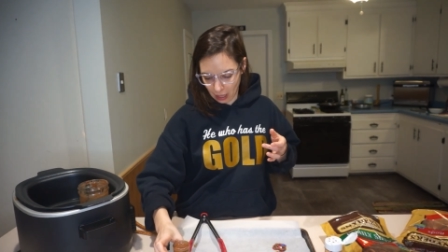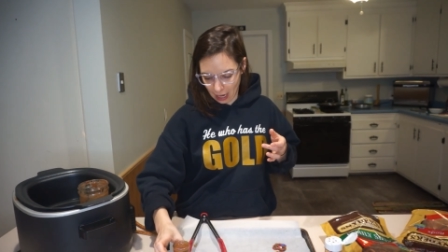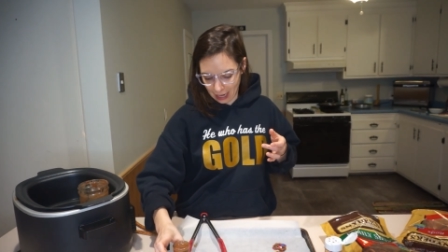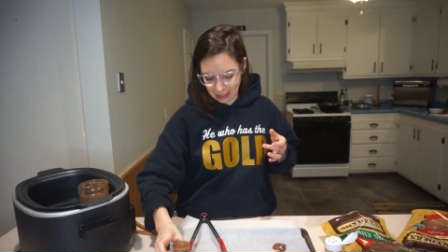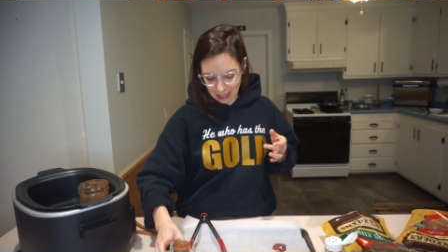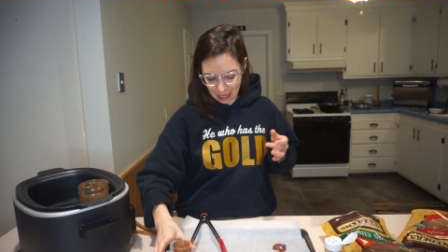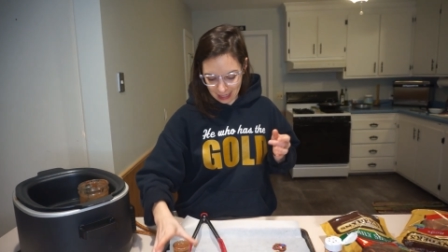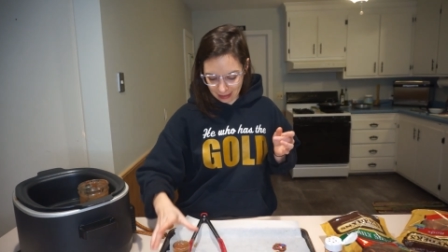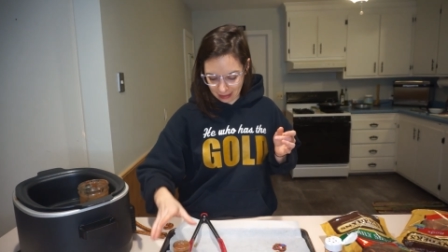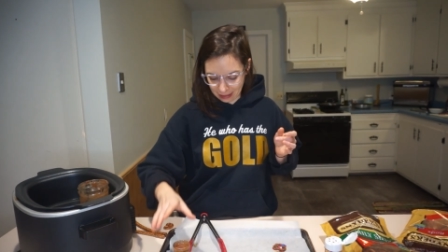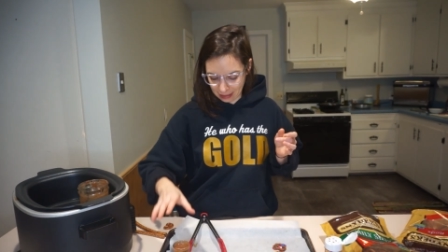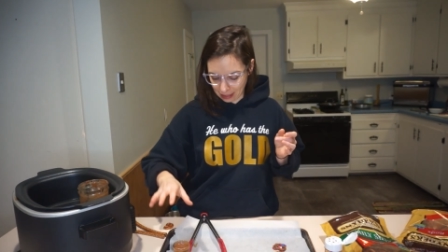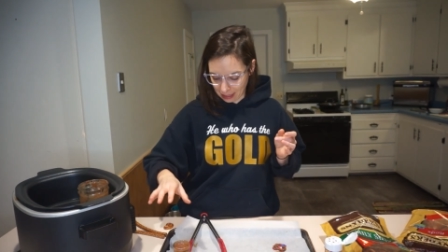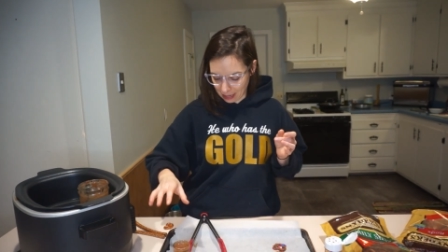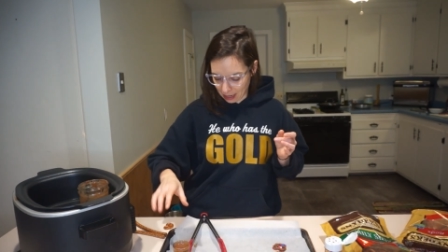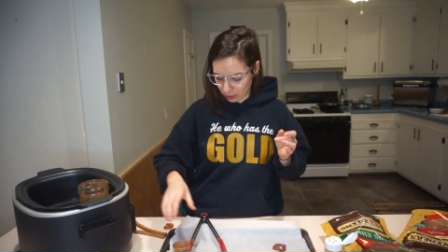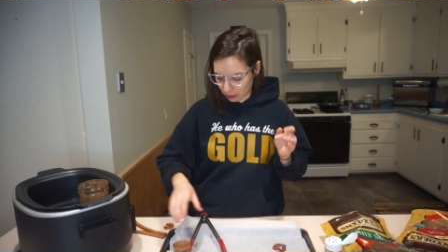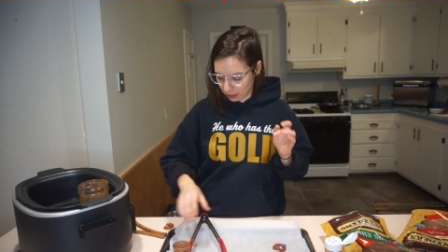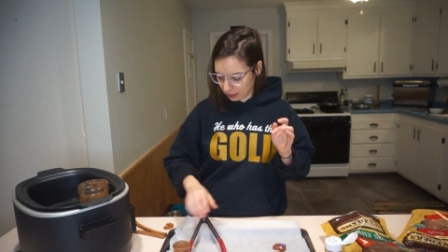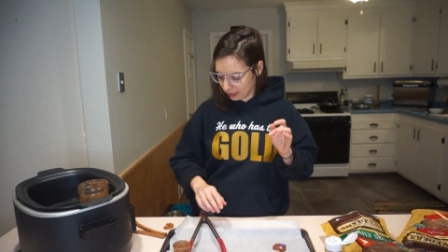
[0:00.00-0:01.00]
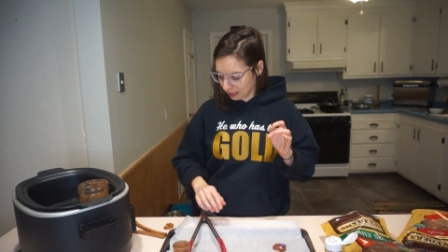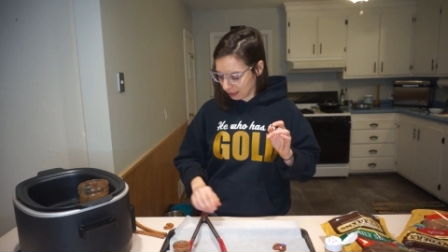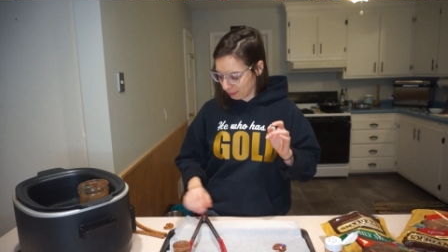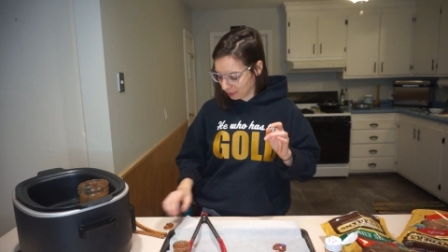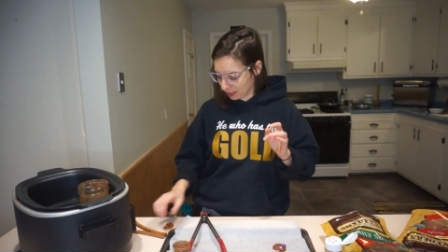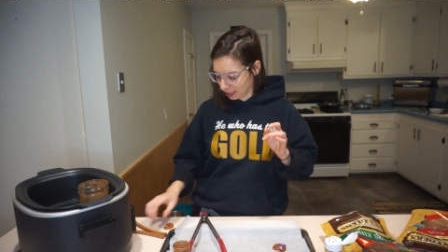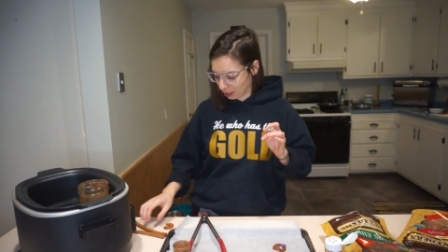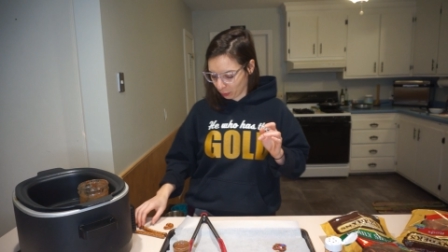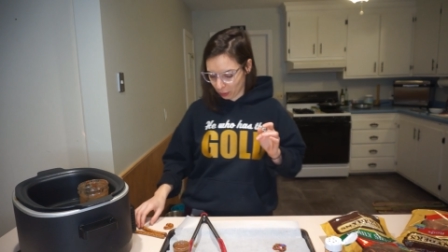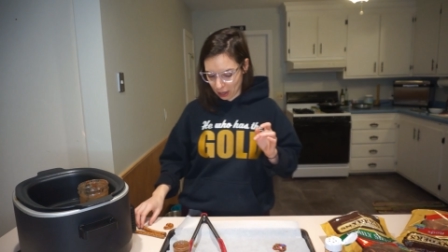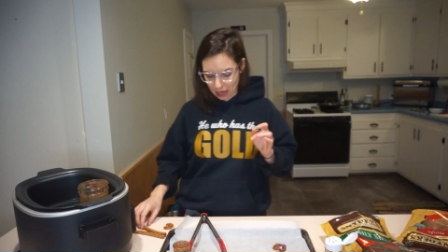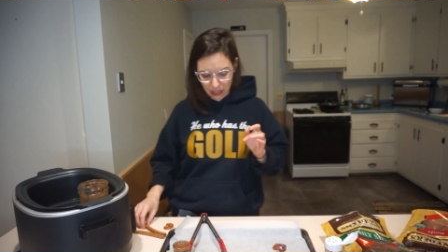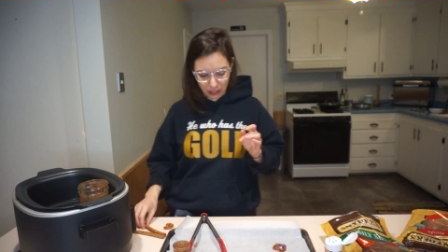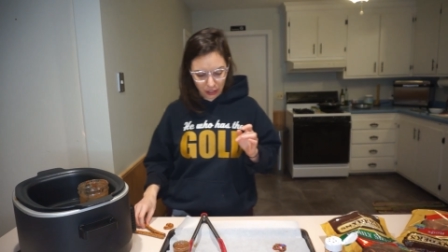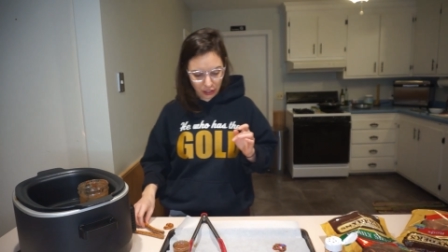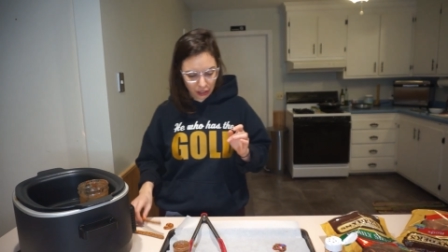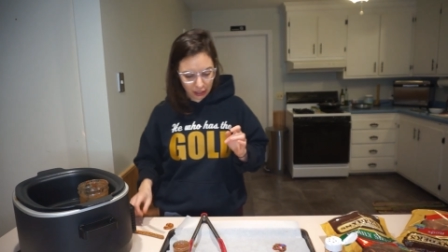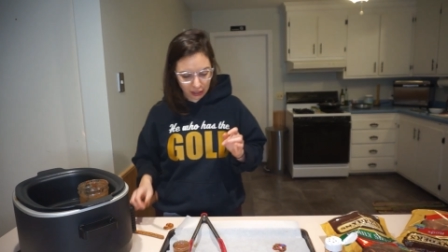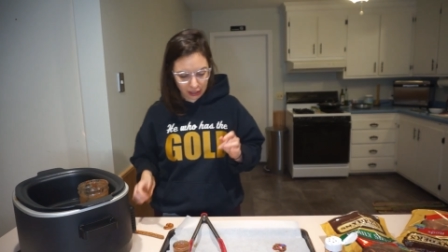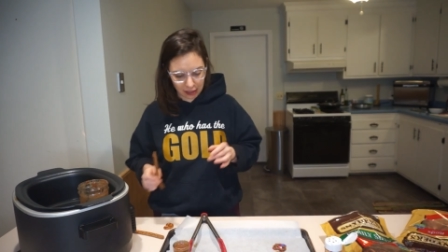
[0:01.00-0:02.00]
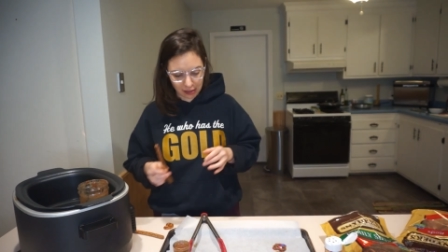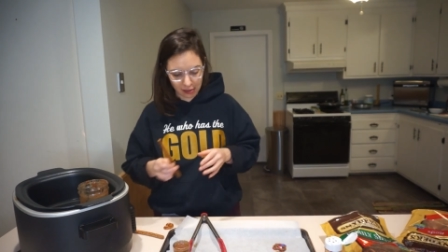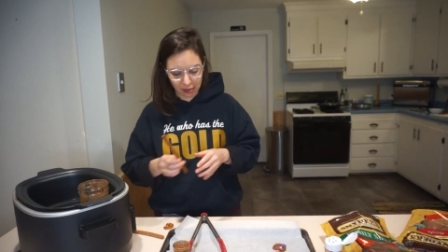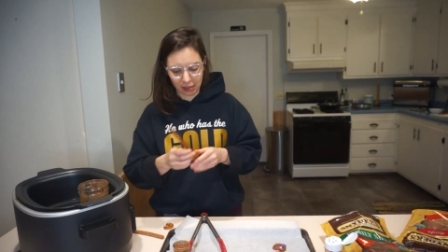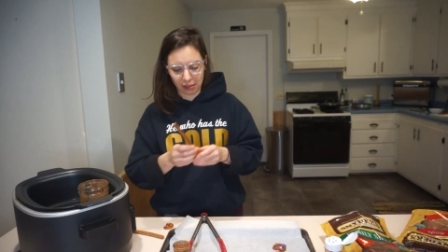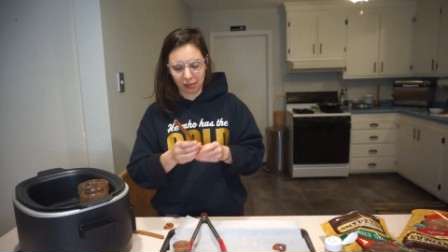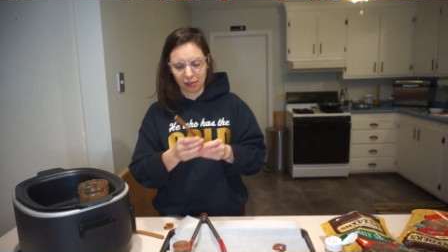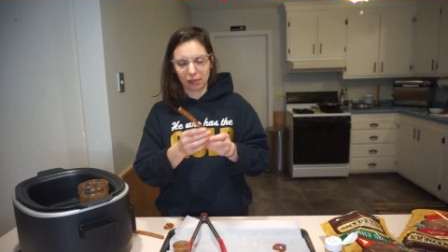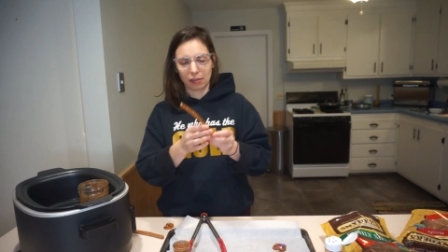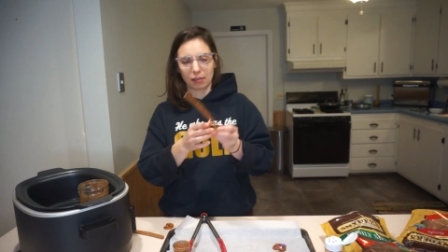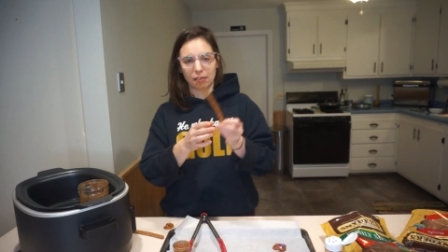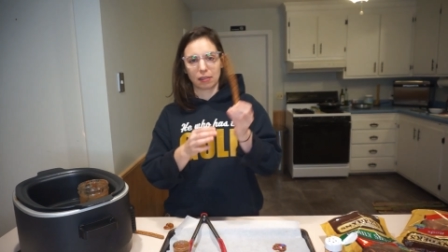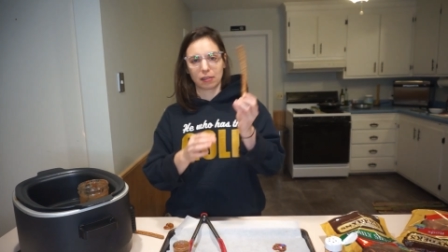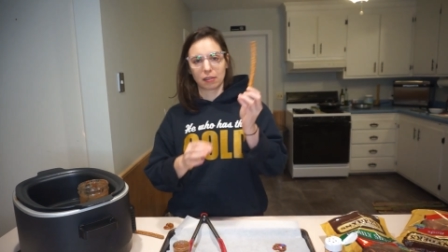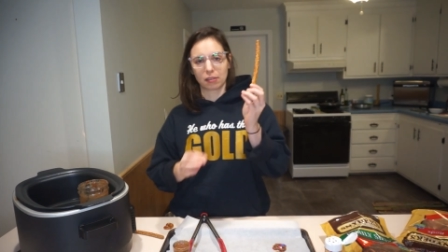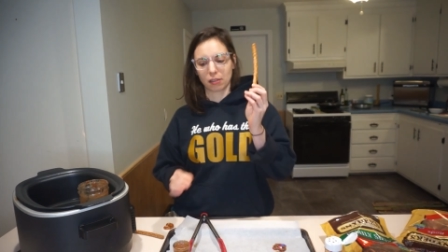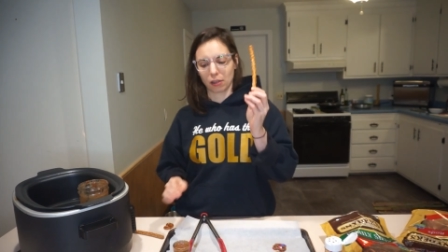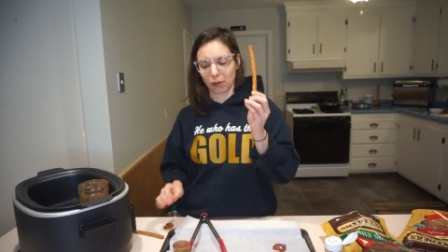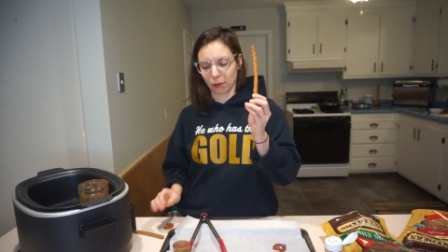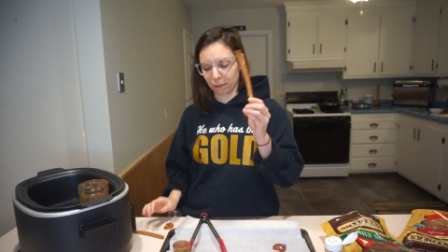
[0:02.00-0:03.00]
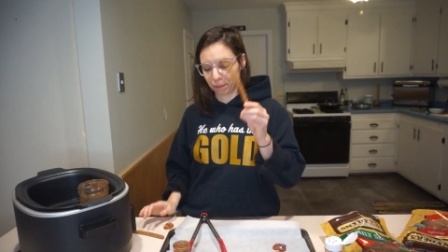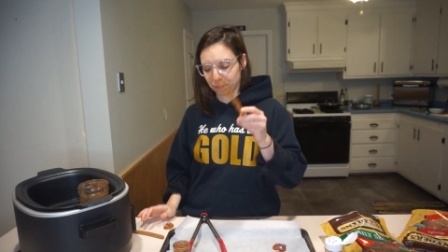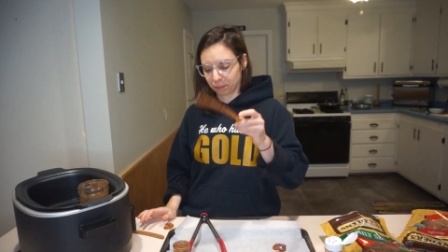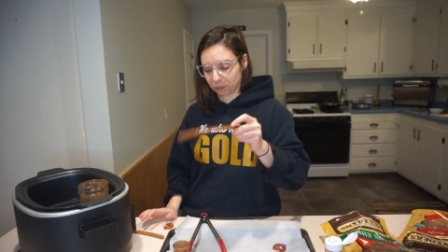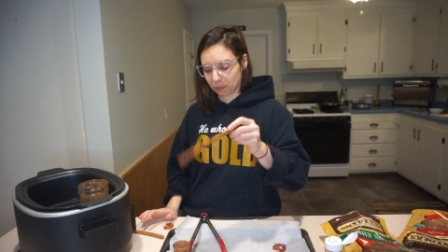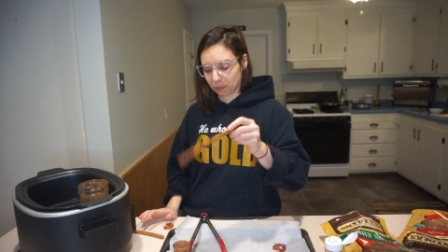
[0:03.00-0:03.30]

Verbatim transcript: I tested it out. It seems like we're at a good consistency, so